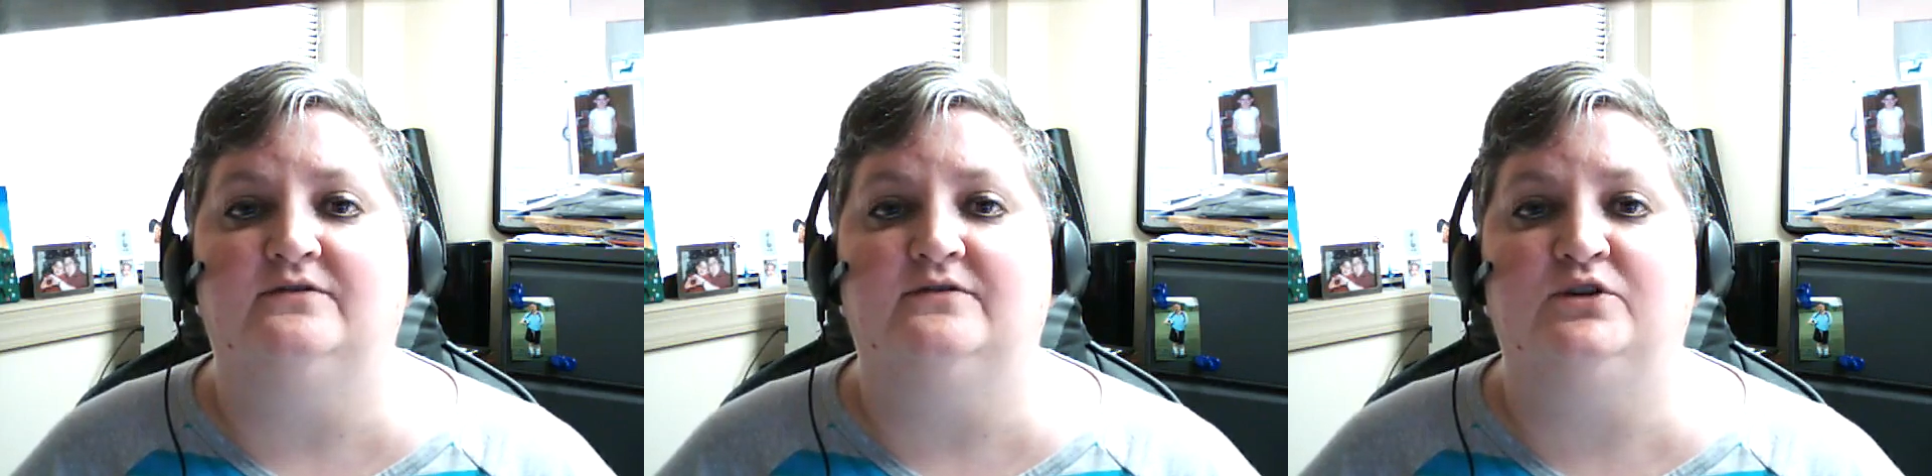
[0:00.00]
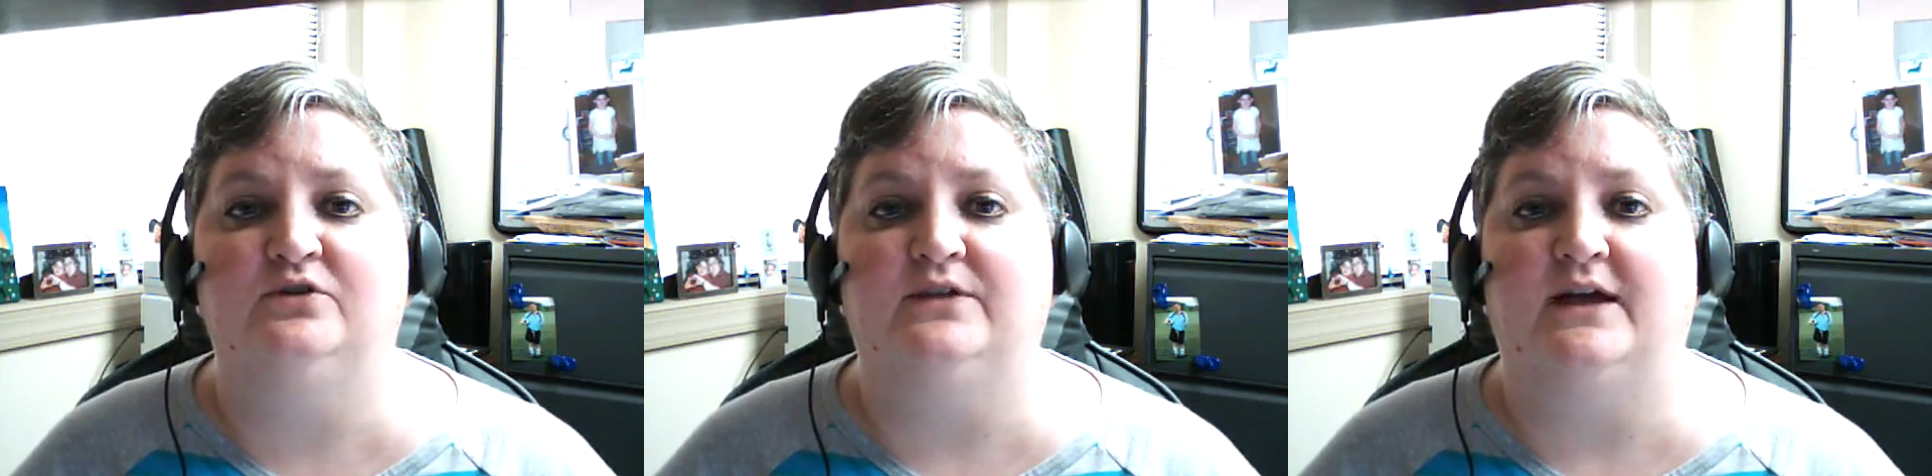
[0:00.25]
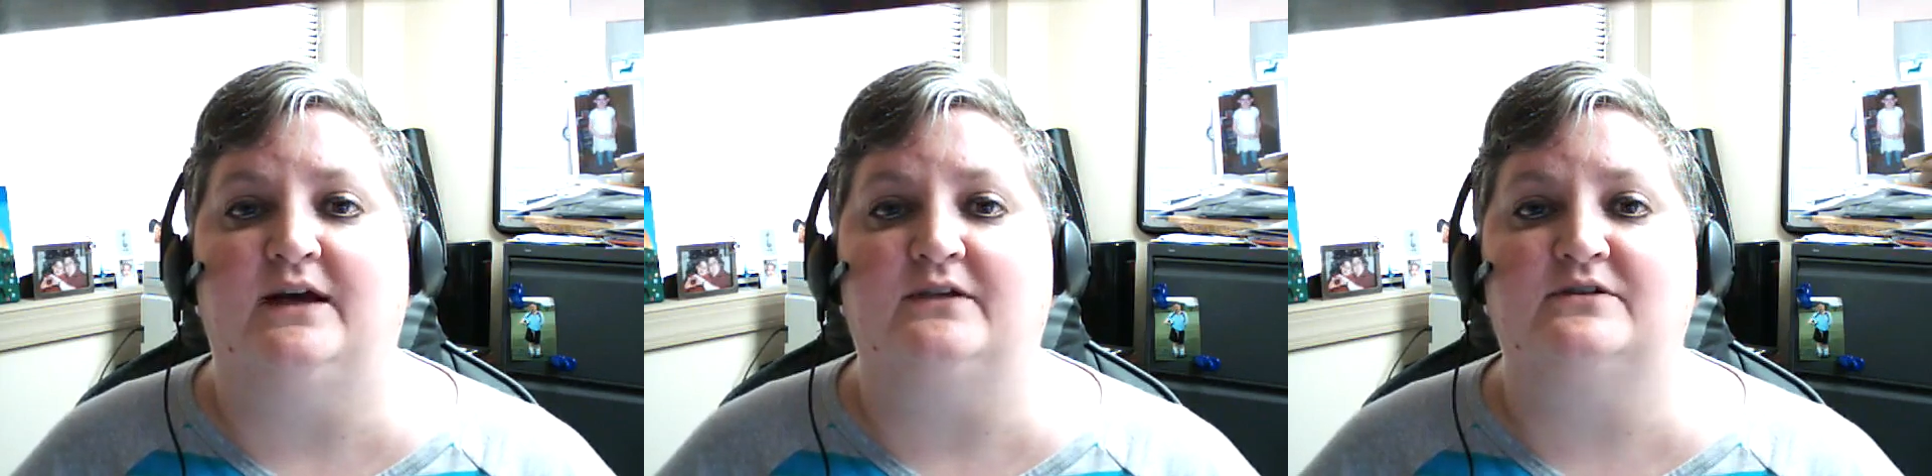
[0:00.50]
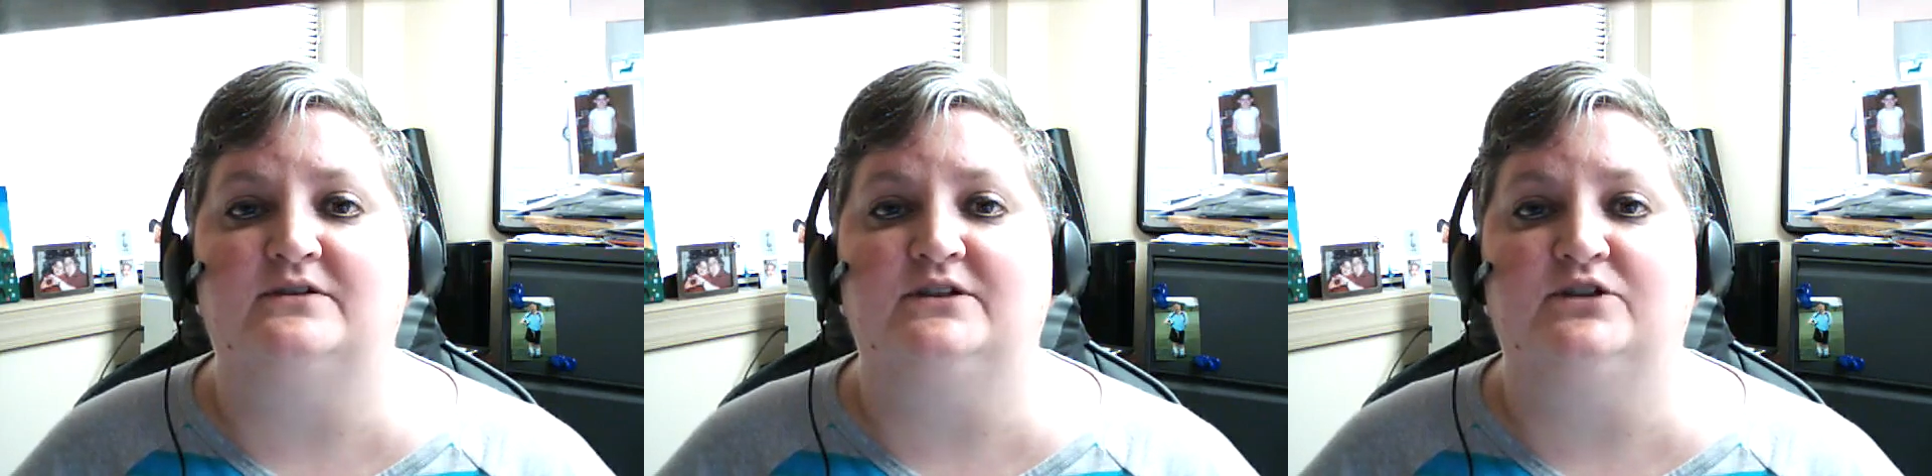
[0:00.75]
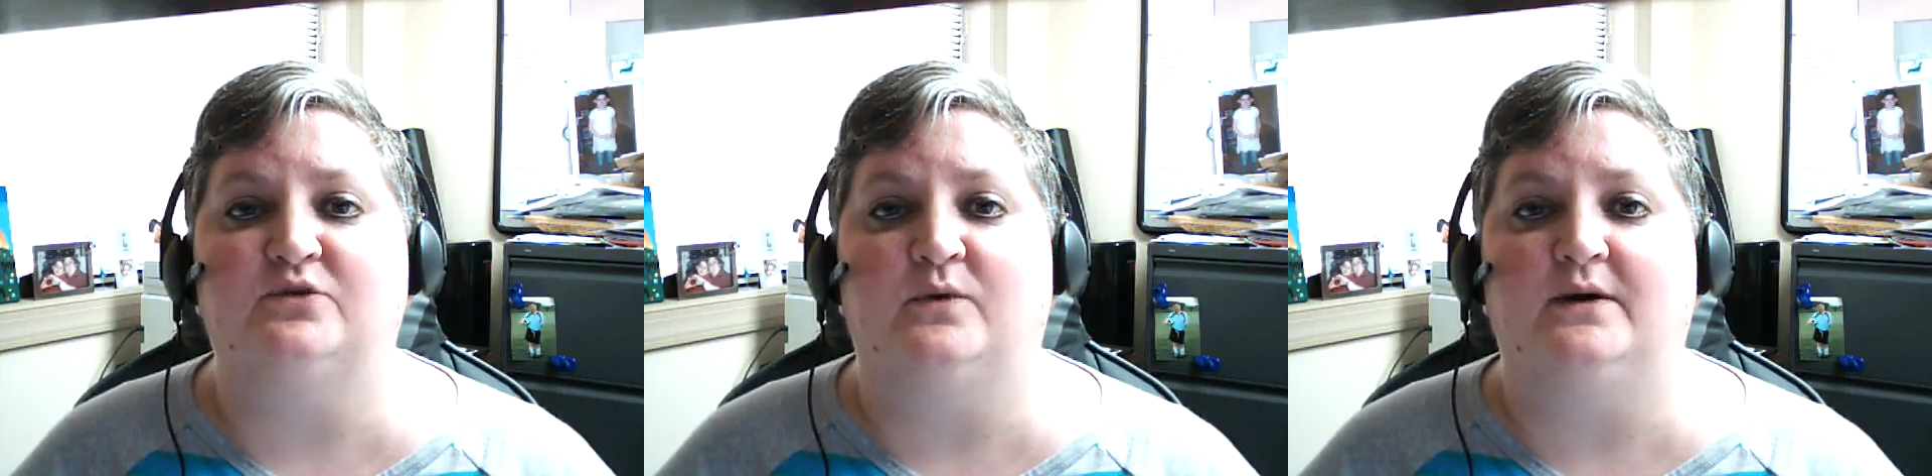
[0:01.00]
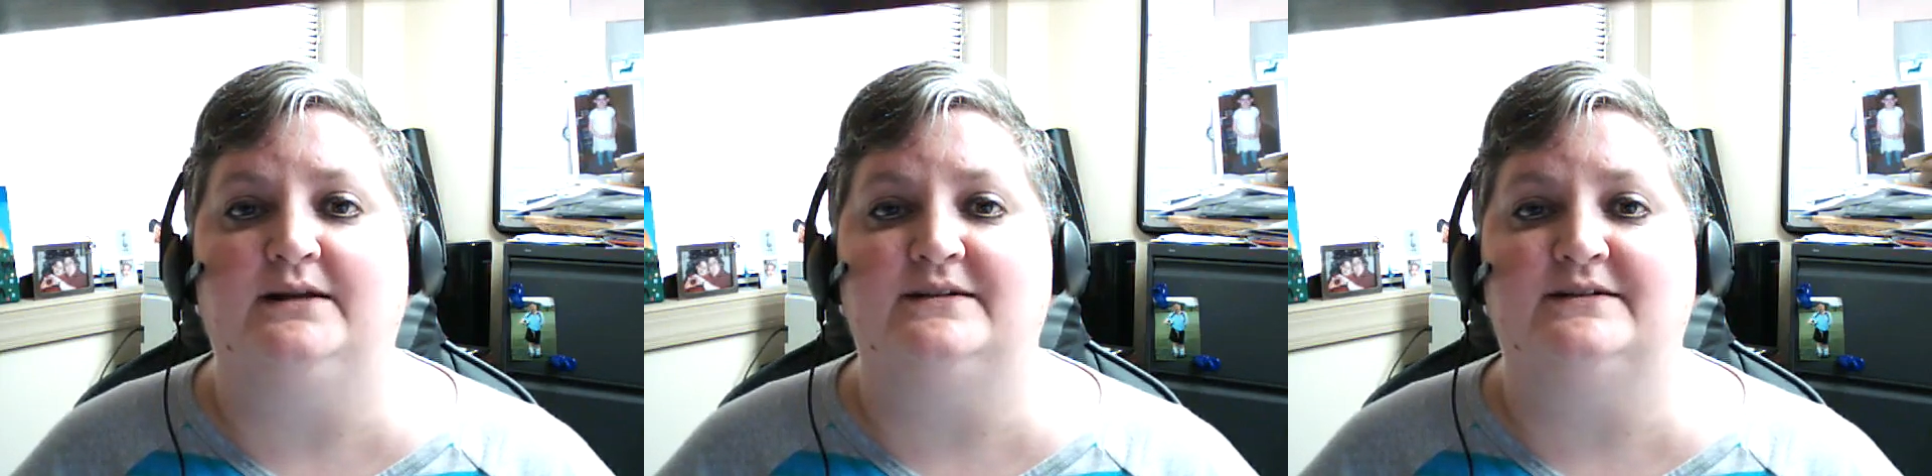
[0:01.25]

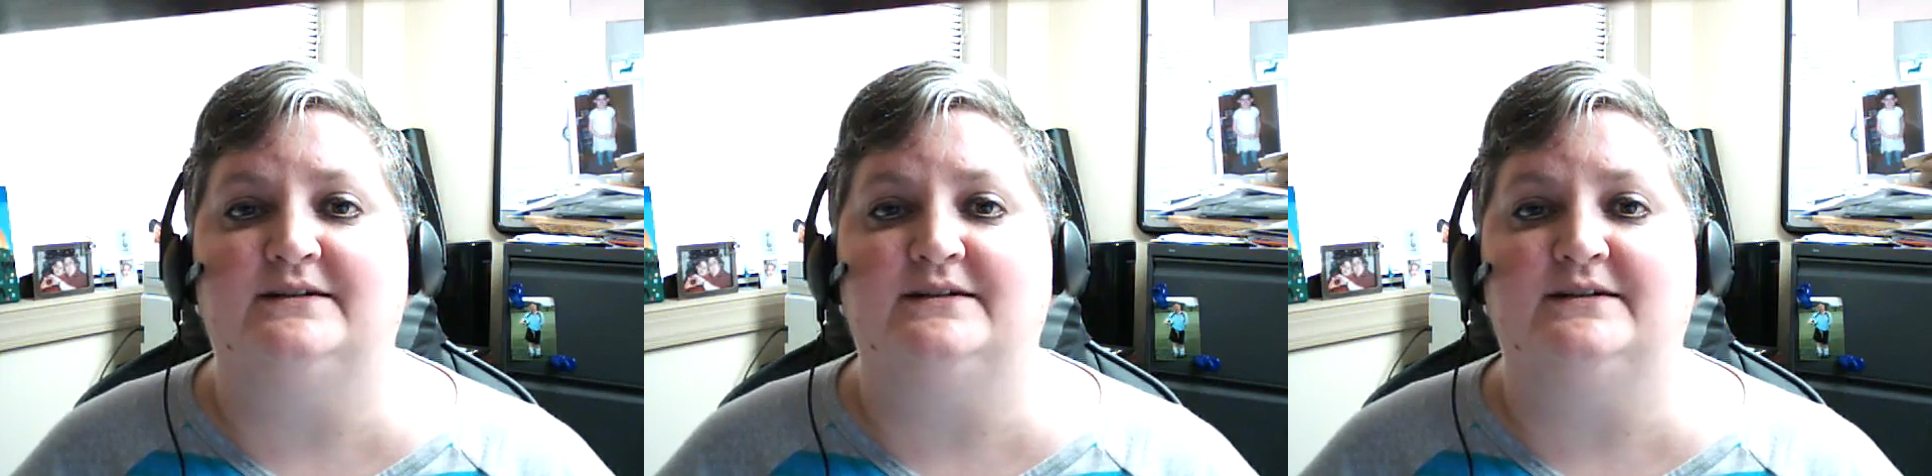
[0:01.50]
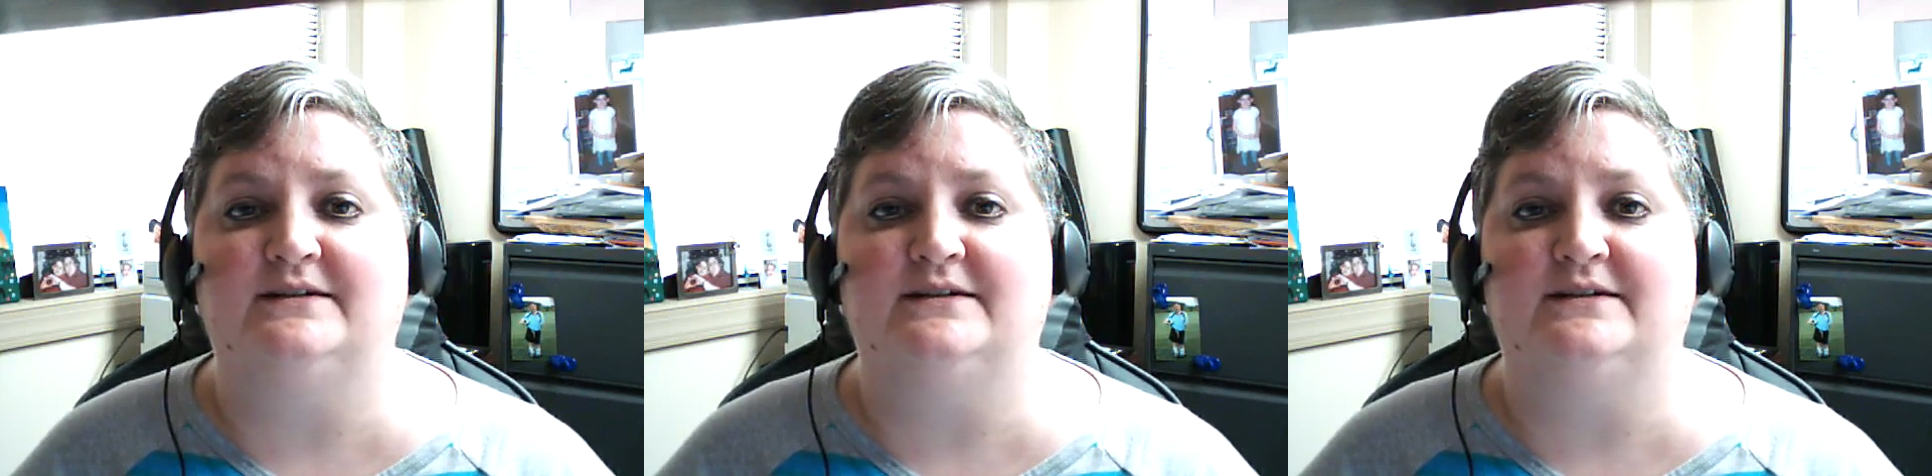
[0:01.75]
2026,